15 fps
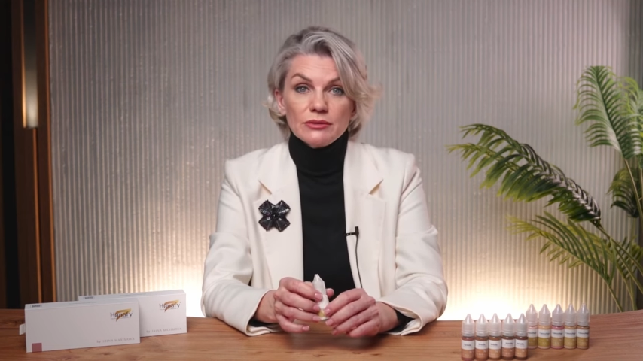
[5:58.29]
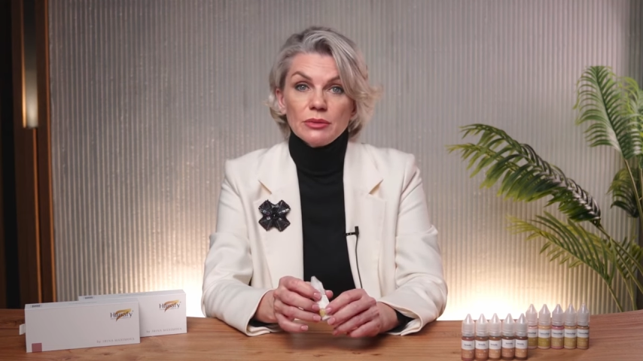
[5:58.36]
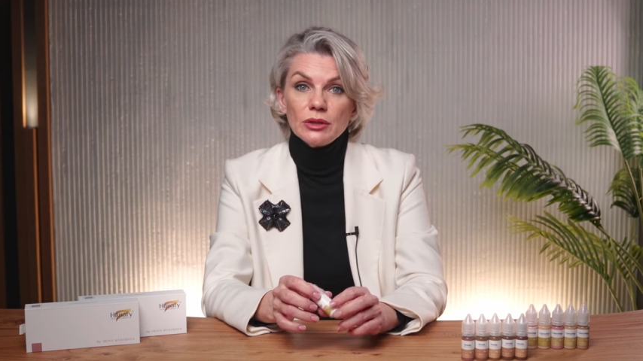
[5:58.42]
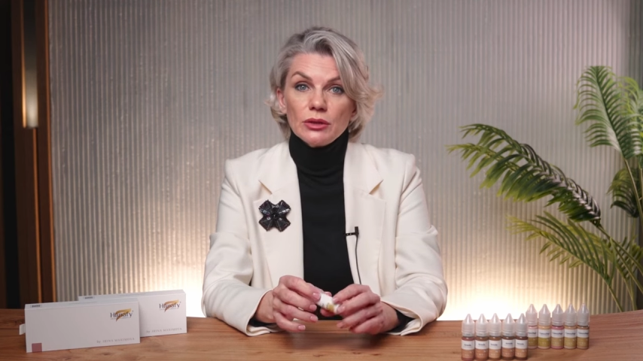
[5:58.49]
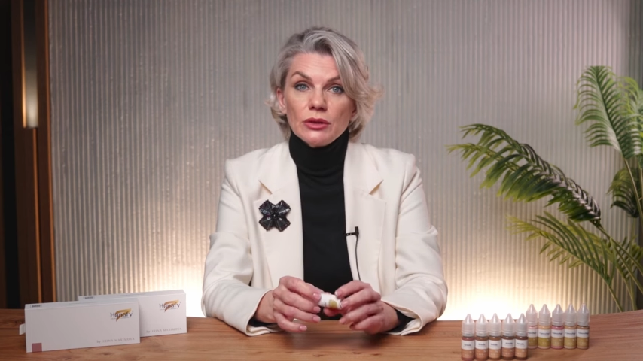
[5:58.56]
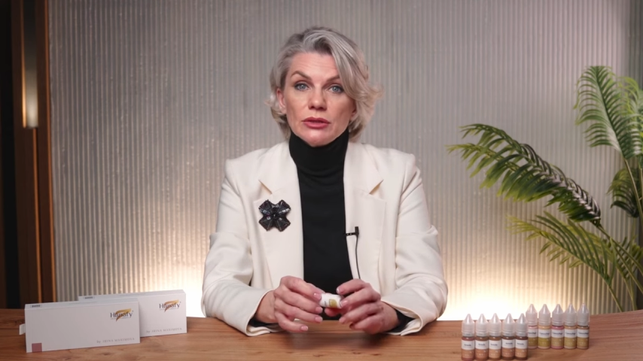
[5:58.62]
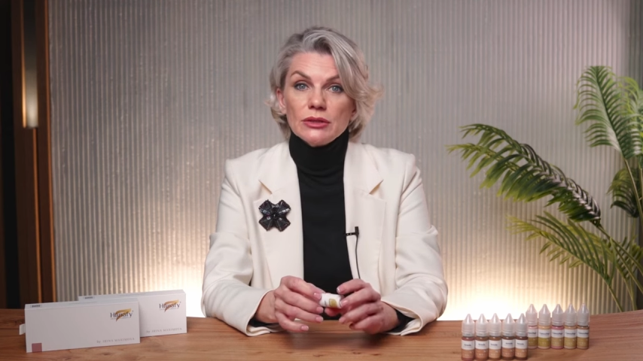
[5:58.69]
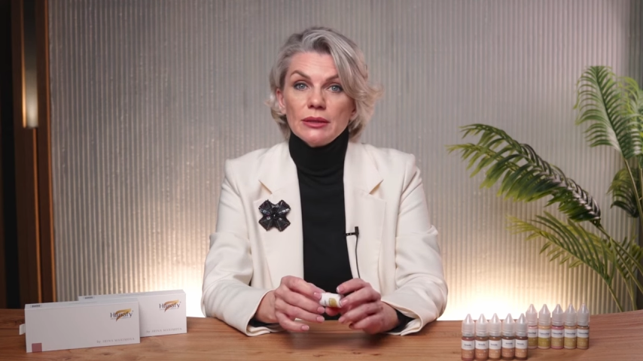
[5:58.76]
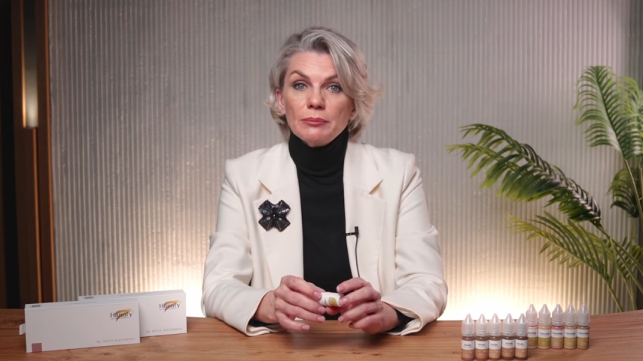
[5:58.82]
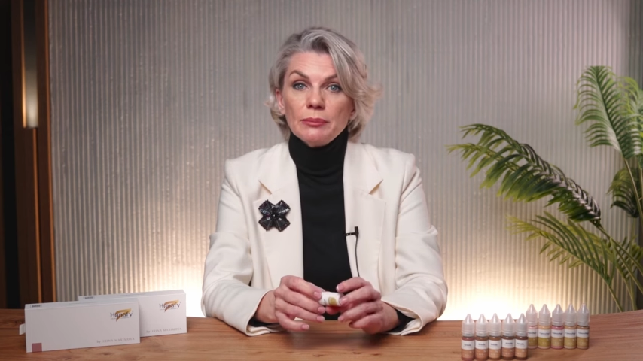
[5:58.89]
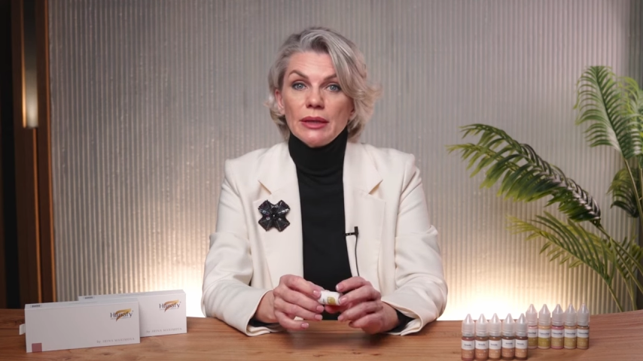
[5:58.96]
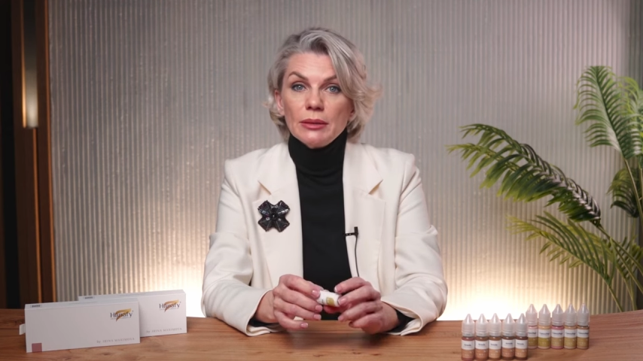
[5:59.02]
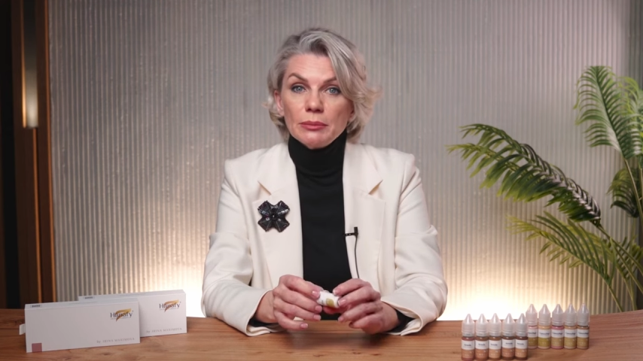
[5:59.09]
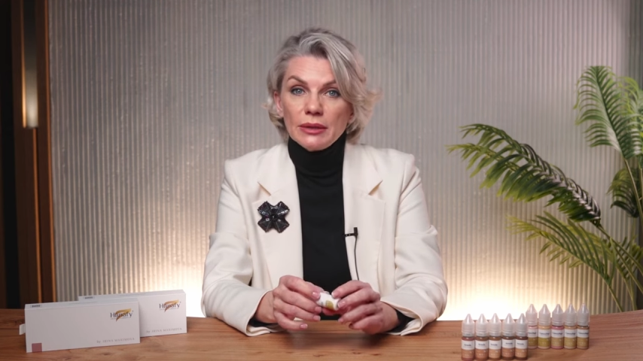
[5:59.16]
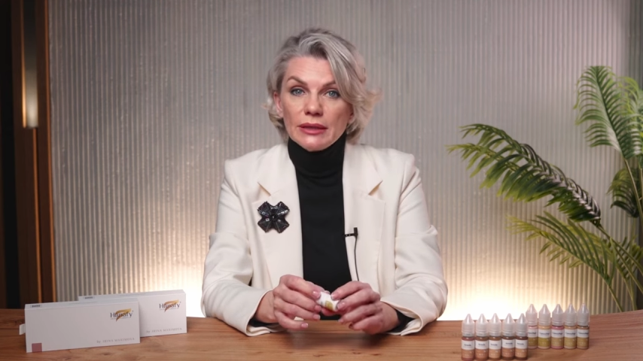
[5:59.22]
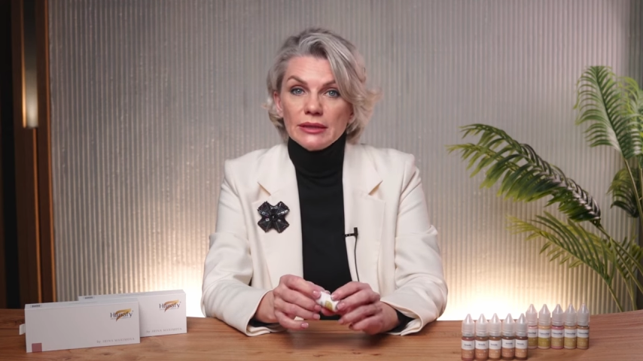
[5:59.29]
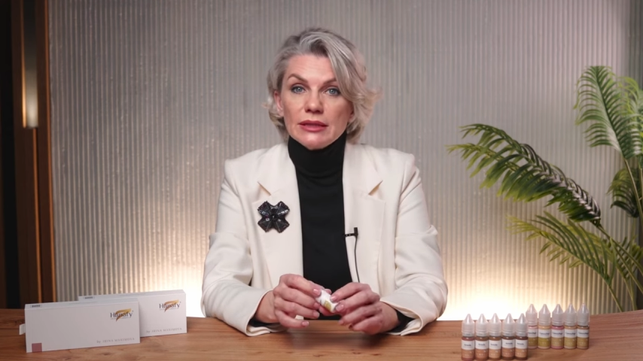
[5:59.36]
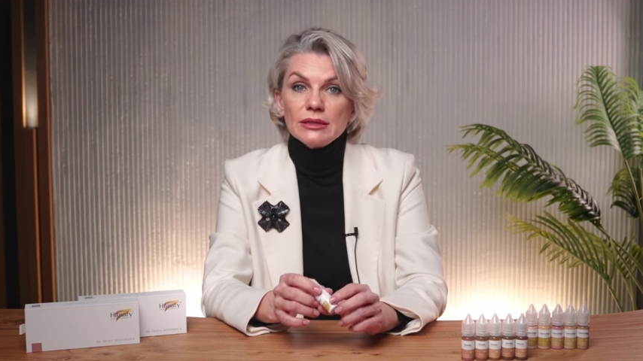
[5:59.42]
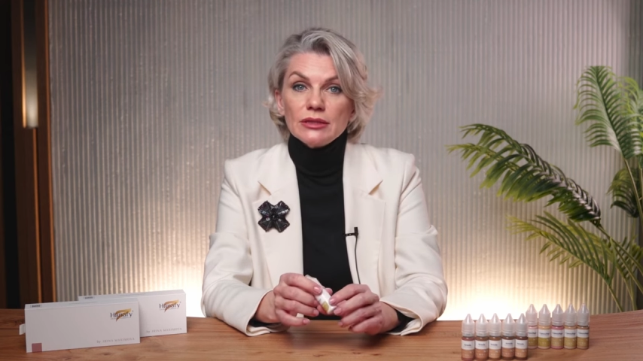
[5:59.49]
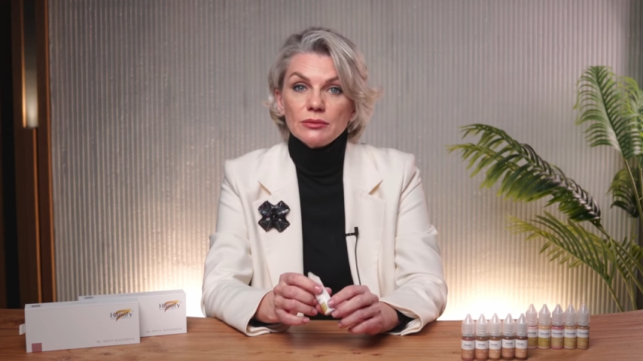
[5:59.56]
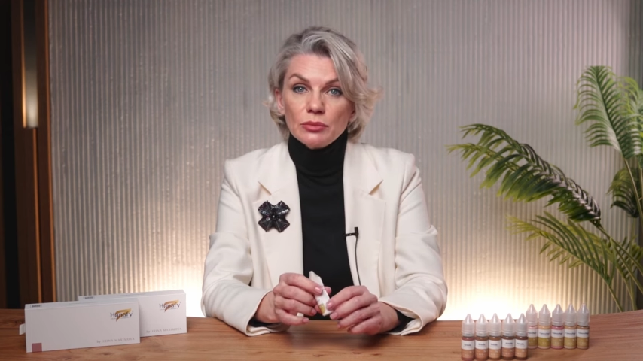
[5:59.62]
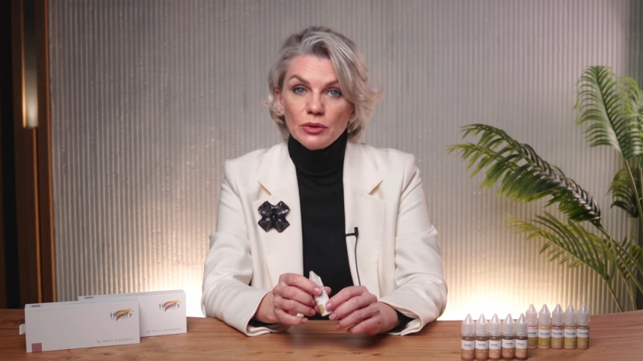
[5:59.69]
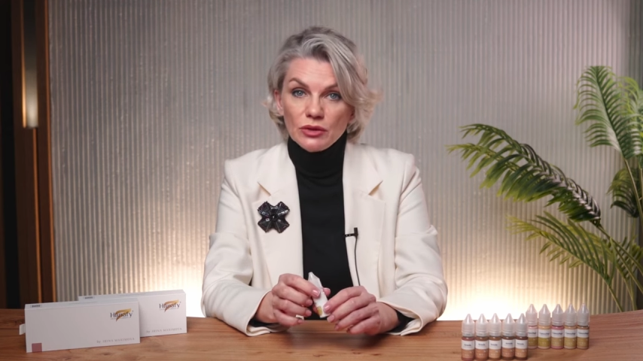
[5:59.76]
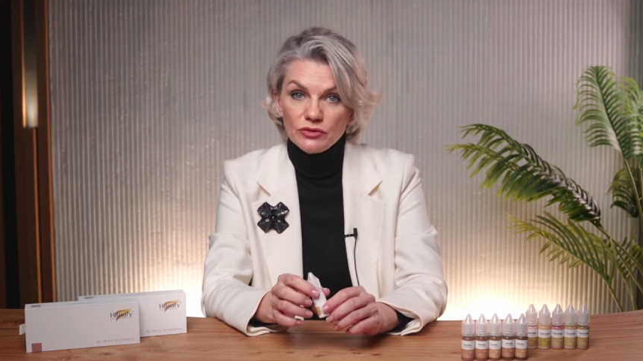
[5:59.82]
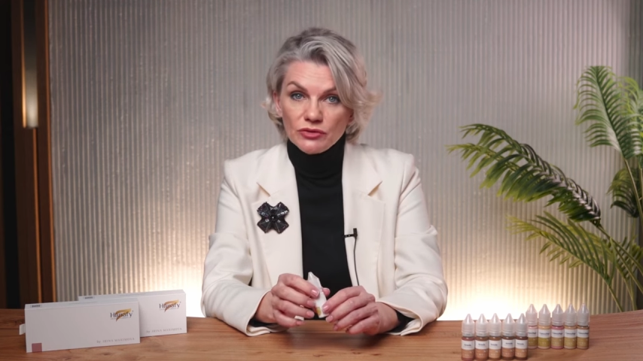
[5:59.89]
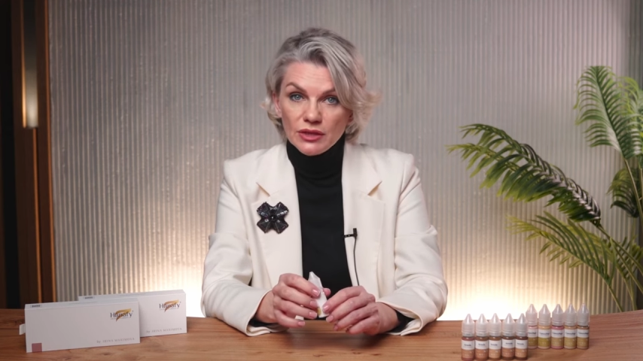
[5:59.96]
because the pigmented spot,